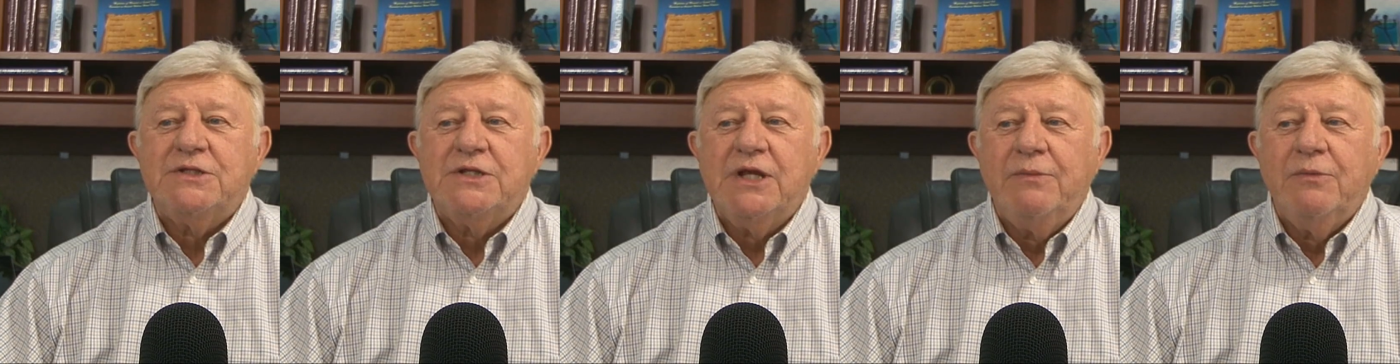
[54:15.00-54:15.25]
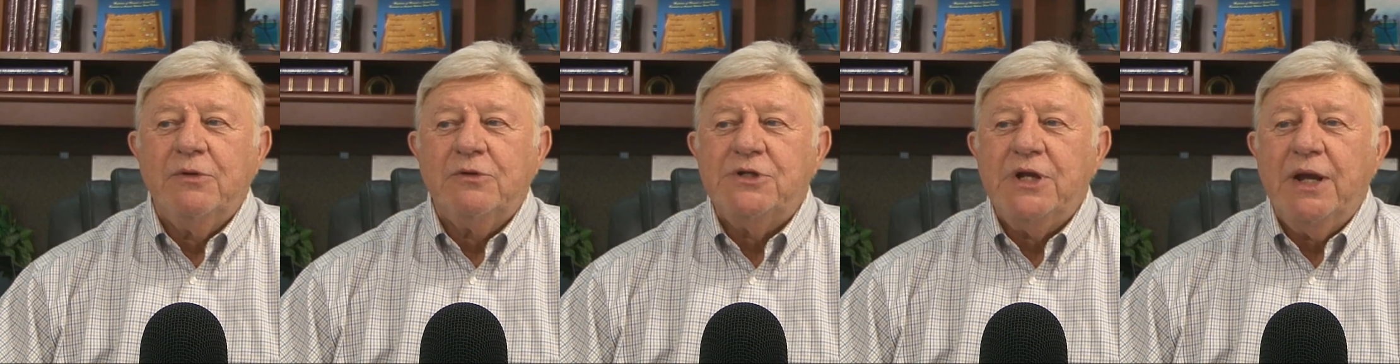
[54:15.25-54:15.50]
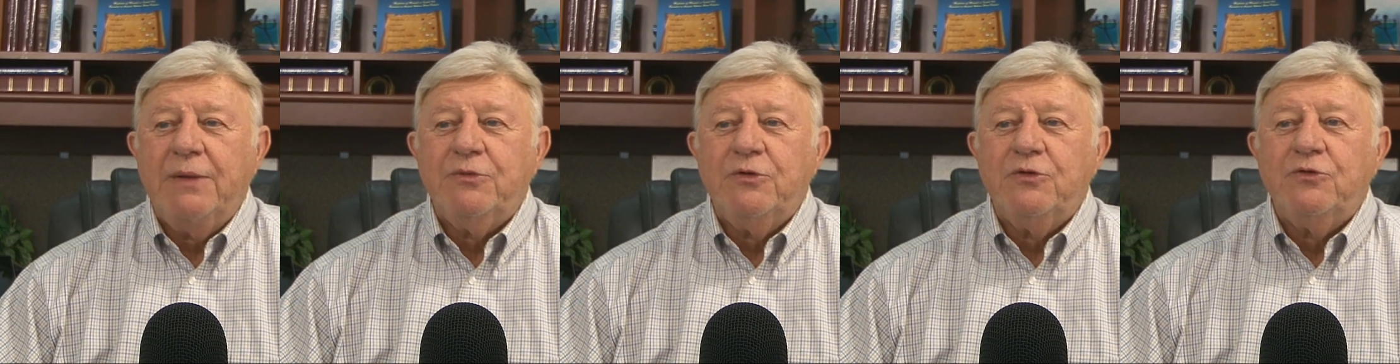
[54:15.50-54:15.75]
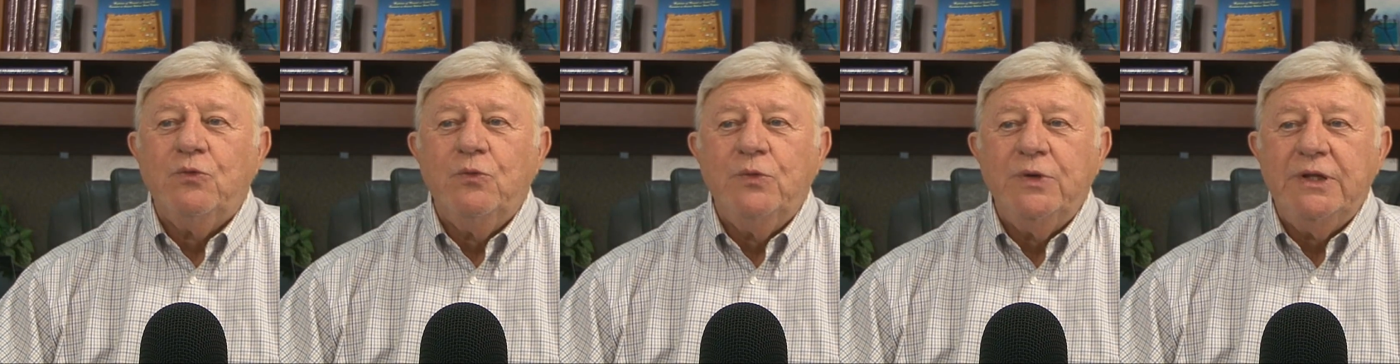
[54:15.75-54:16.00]
Samuel chapter
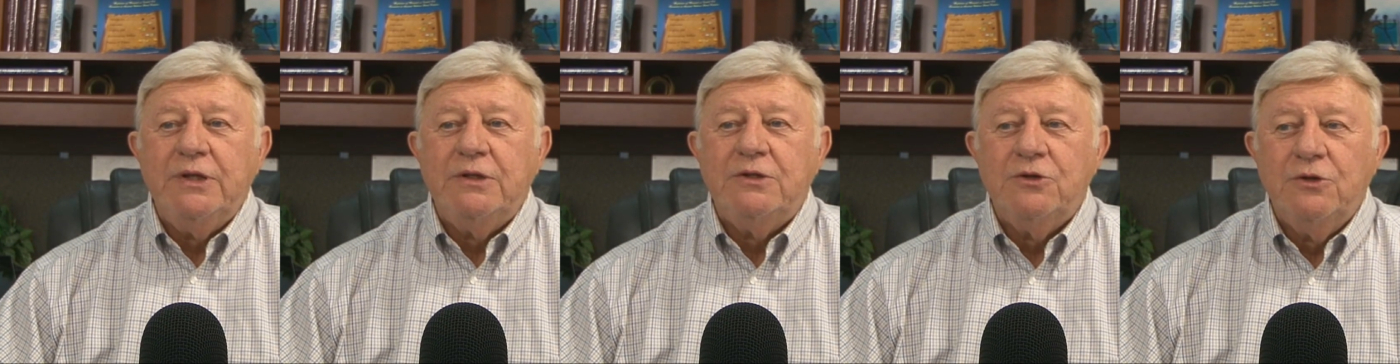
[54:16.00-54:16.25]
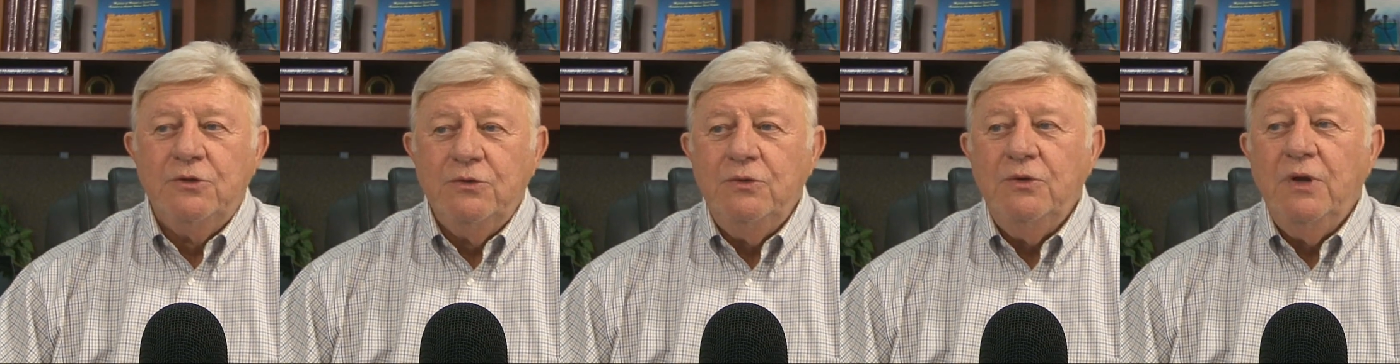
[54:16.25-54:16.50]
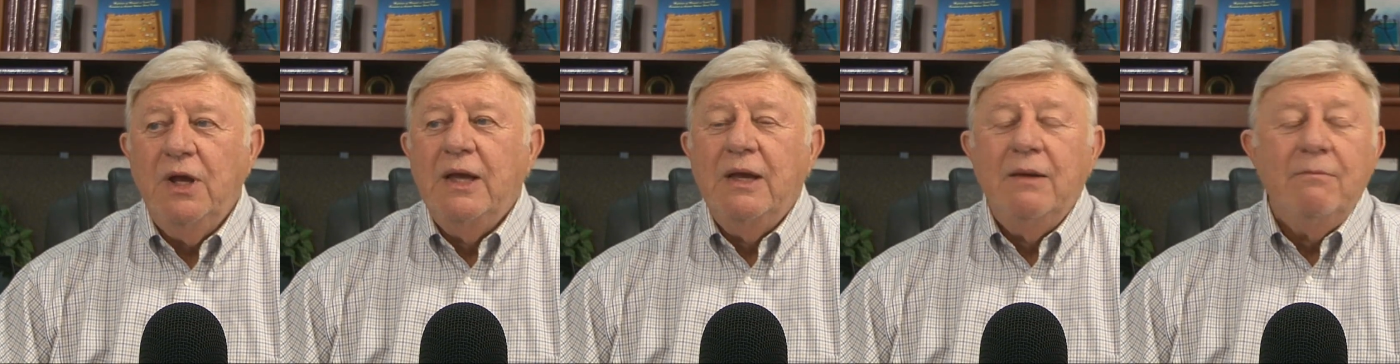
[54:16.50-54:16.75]
22.